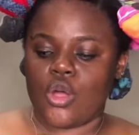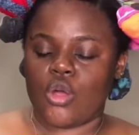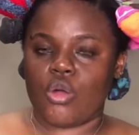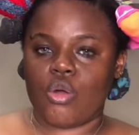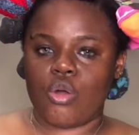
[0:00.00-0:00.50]

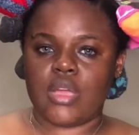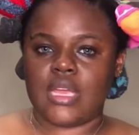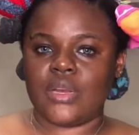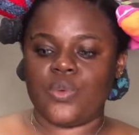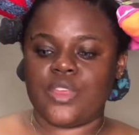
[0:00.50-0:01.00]
go
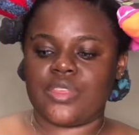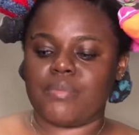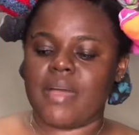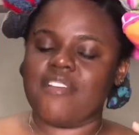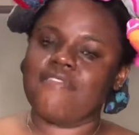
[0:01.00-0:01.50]
in with
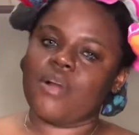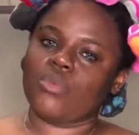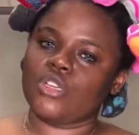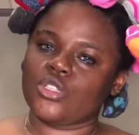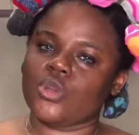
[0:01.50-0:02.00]
my
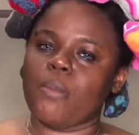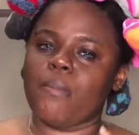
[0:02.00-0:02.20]
foundation.